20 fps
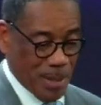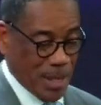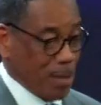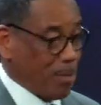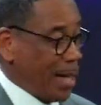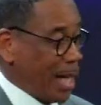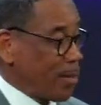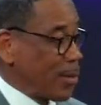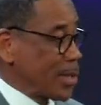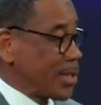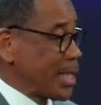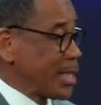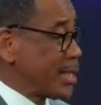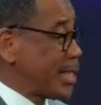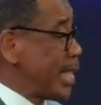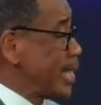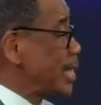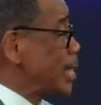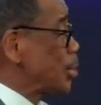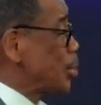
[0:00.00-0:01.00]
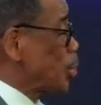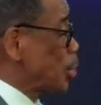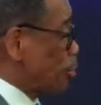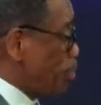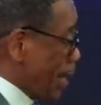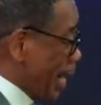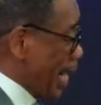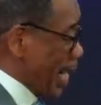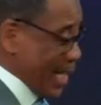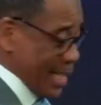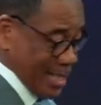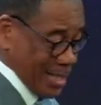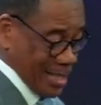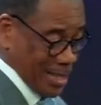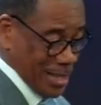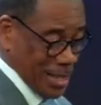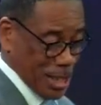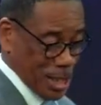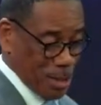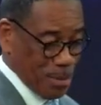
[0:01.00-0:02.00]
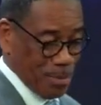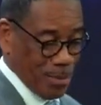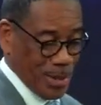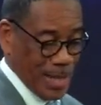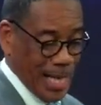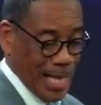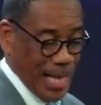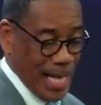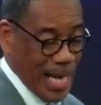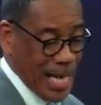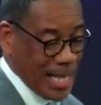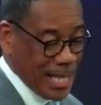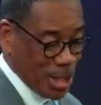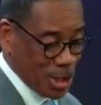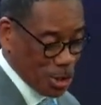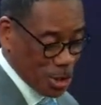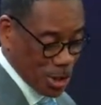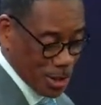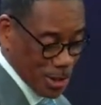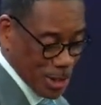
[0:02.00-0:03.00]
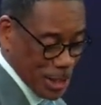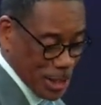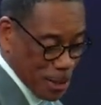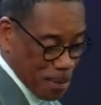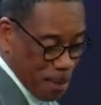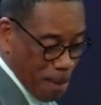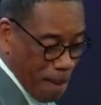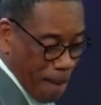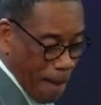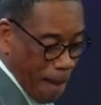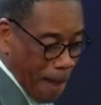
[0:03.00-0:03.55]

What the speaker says: And the Bible says they despised them. They hated on them.